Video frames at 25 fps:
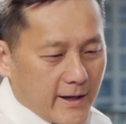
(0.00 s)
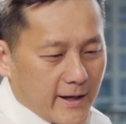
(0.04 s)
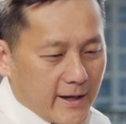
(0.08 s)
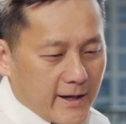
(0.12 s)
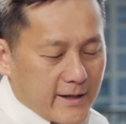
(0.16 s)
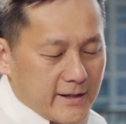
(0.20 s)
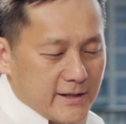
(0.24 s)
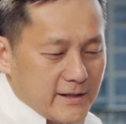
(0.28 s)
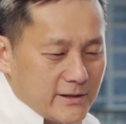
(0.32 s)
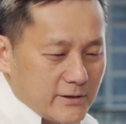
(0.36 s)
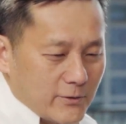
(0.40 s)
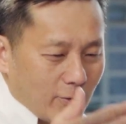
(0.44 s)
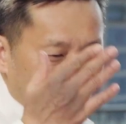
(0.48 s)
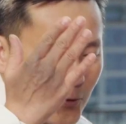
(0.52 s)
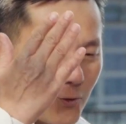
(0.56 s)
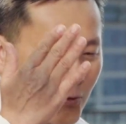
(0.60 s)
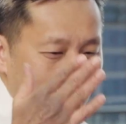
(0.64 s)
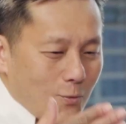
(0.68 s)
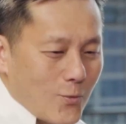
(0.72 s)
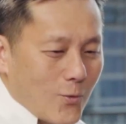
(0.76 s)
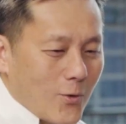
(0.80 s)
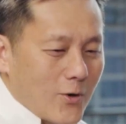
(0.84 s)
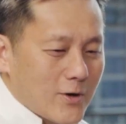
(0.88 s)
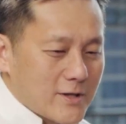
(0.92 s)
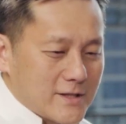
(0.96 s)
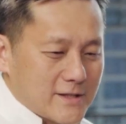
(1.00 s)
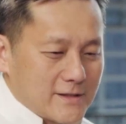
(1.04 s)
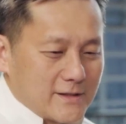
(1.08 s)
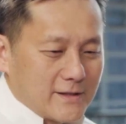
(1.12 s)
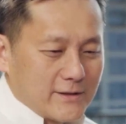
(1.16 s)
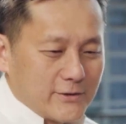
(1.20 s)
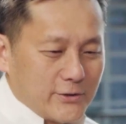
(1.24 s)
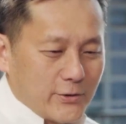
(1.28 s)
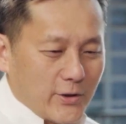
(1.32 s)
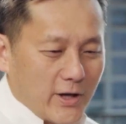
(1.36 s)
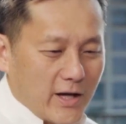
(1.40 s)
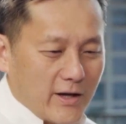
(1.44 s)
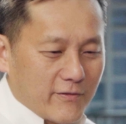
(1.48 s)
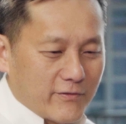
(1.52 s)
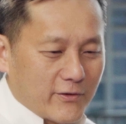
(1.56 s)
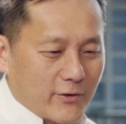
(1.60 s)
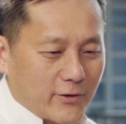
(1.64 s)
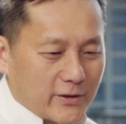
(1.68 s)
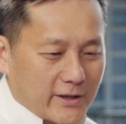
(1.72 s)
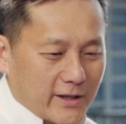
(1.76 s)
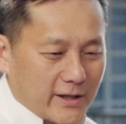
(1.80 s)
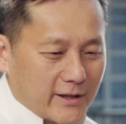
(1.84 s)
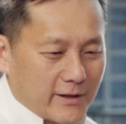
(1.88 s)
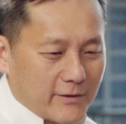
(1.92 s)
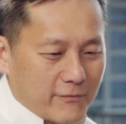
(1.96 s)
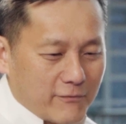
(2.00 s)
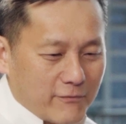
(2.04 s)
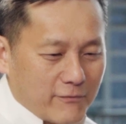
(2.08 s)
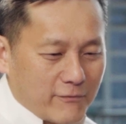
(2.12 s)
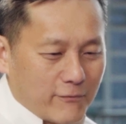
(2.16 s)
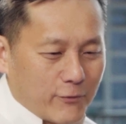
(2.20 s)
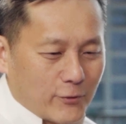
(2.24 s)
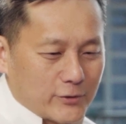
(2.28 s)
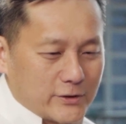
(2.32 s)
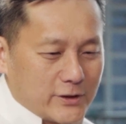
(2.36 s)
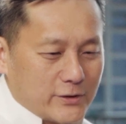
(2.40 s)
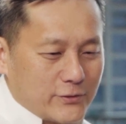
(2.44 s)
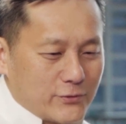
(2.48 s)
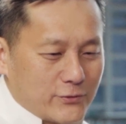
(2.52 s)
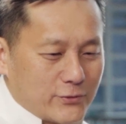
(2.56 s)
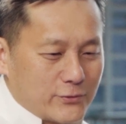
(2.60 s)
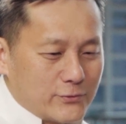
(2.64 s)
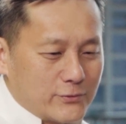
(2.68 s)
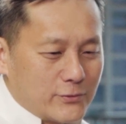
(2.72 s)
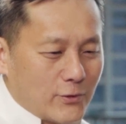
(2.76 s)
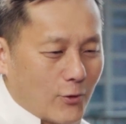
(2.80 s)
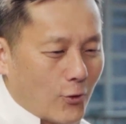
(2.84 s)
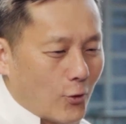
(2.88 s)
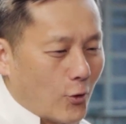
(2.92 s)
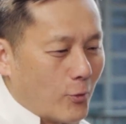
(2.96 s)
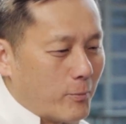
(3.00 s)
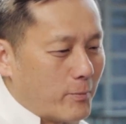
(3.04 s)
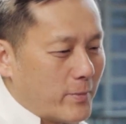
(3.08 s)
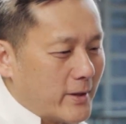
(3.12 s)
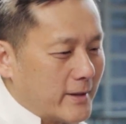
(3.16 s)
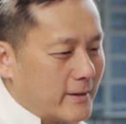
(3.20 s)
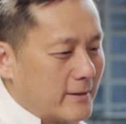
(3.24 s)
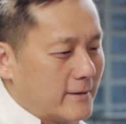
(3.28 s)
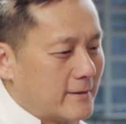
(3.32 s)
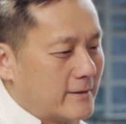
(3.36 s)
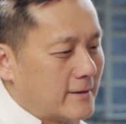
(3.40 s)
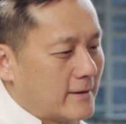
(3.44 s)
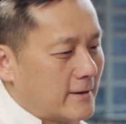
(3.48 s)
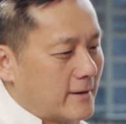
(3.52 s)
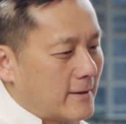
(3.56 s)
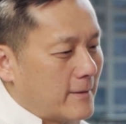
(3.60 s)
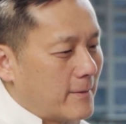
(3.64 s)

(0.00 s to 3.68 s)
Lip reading: And in the old wards, you have got a 42 open